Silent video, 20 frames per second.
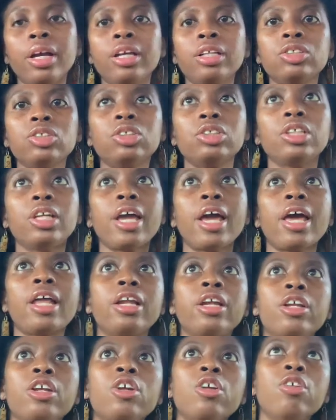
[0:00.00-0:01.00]
and she had
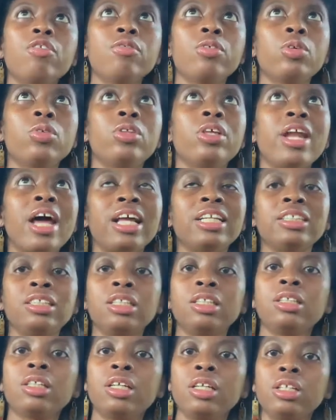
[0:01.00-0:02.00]
an interview that I
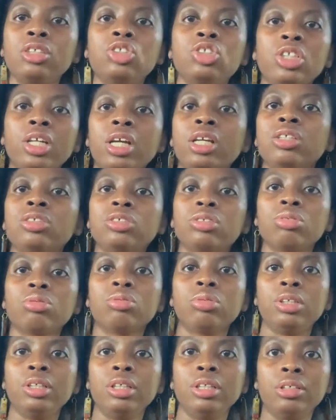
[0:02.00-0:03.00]
didn't get a chance to
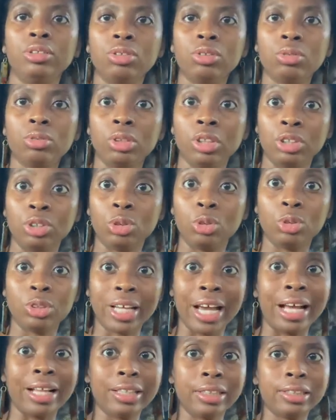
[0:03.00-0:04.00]
read in
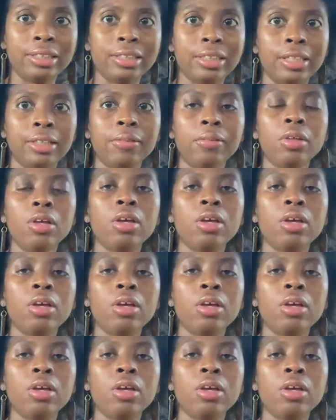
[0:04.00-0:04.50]
totality.